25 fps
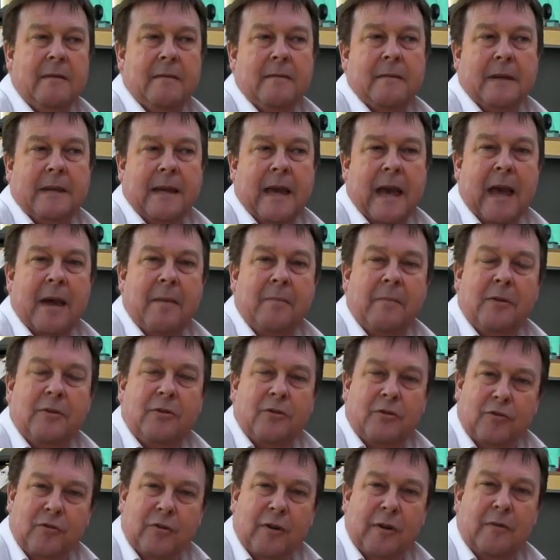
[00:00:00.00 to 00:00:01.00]

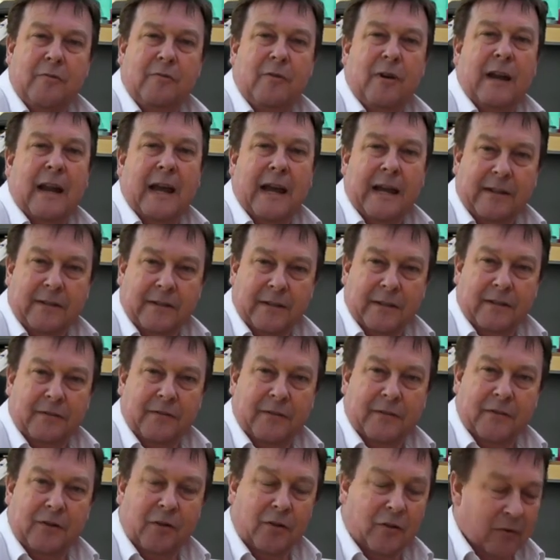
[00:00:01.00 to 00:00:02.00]
chemistry related
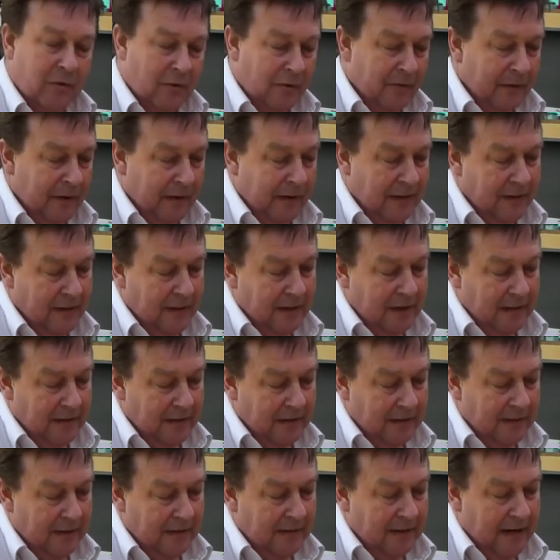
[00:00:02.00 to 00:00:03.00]
photography
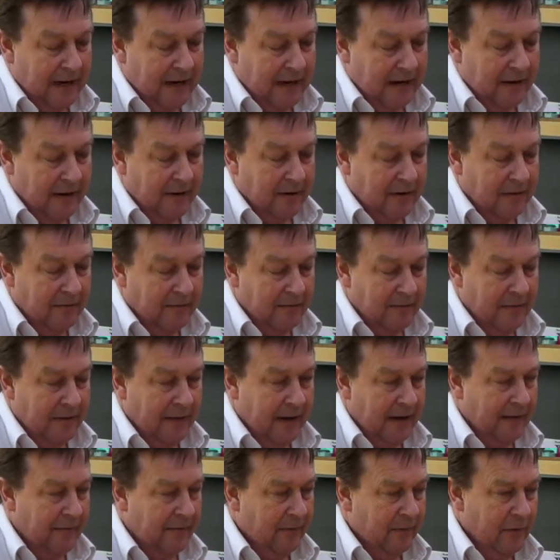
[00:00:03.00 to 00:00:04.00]
started to take off, and
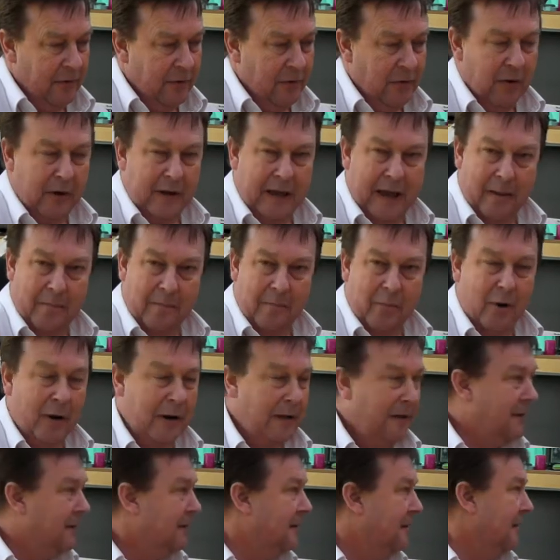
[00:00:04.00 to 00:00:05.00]
therefore you could get
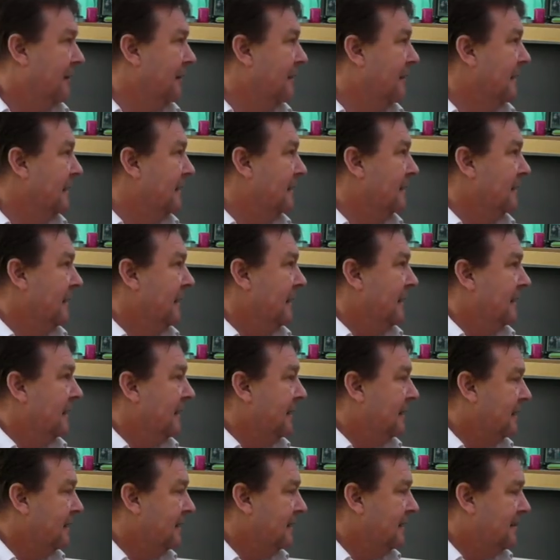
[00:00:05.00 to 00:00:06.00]
prints and things like
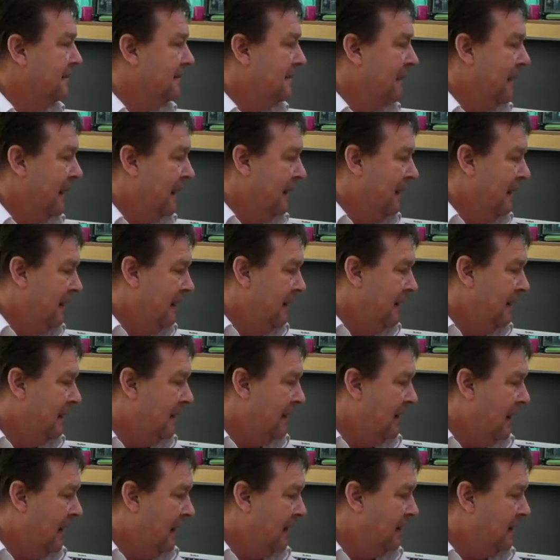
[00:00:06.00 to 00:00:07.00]
this, the
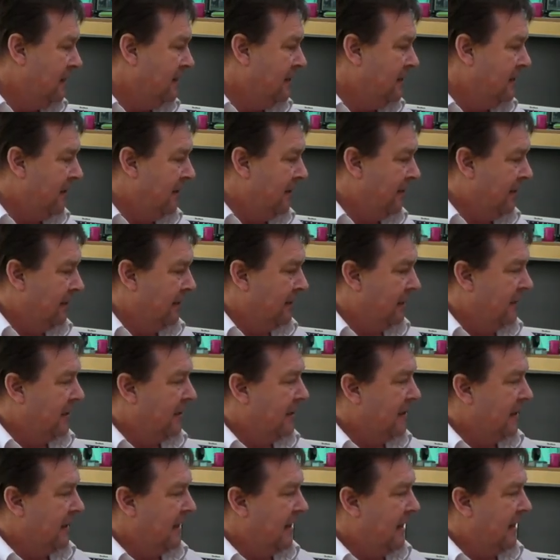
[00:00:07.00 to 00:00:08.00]
kinds of stuff that we
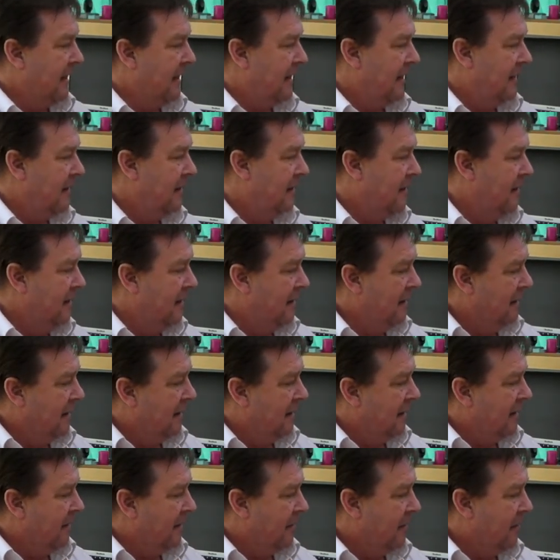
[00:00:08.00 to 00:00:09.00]
see here
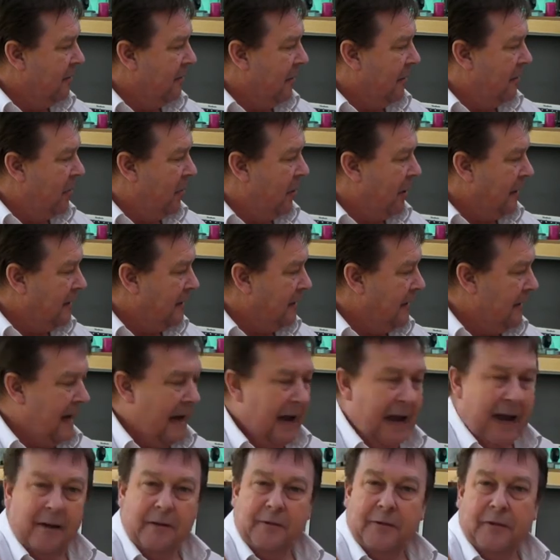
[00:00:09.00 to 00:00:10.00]
that would be printed
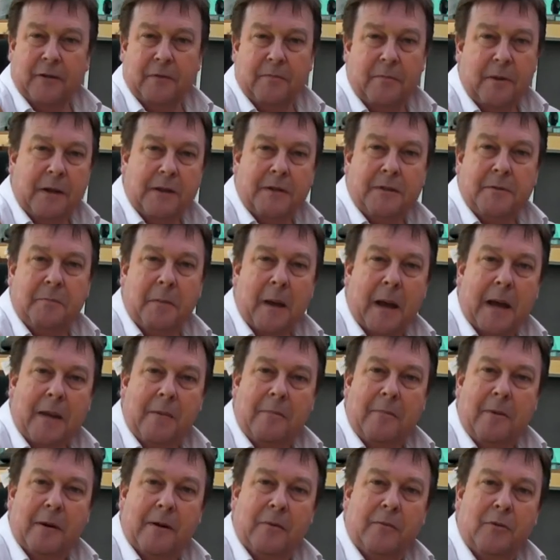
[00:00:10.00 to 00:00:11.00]
out on a piece of
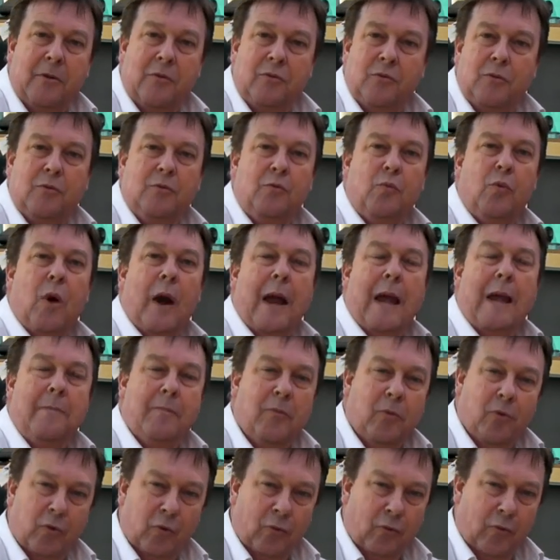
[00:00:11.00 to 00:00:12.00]
paper, which was way
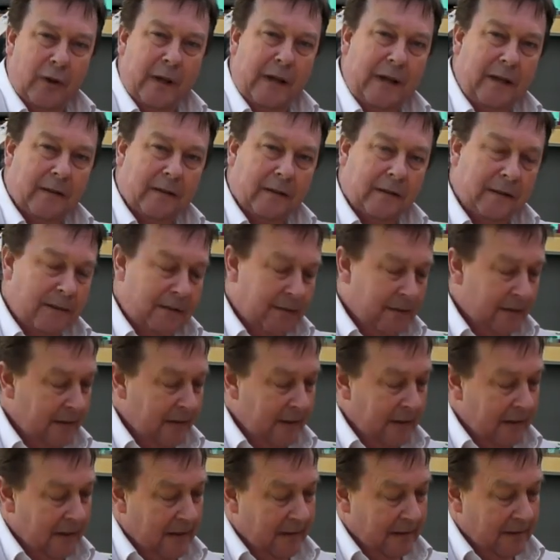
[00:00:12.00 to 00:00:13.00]
more real than the
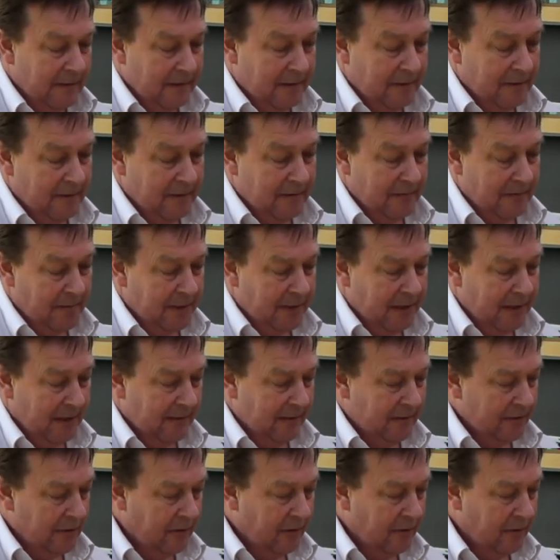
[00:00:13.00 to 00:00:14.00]
artists
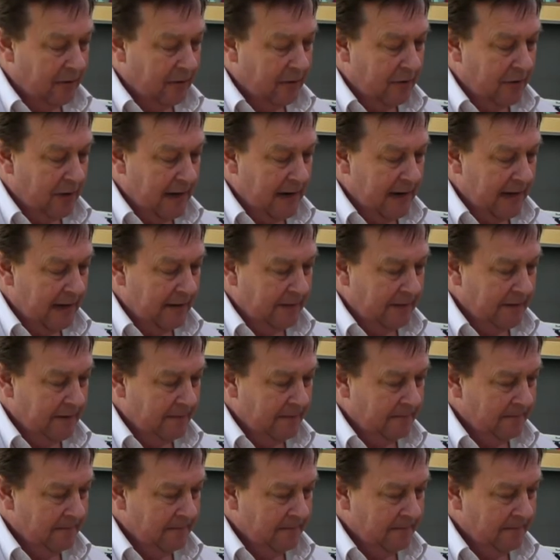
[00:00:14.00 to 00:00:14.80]
themselves could create.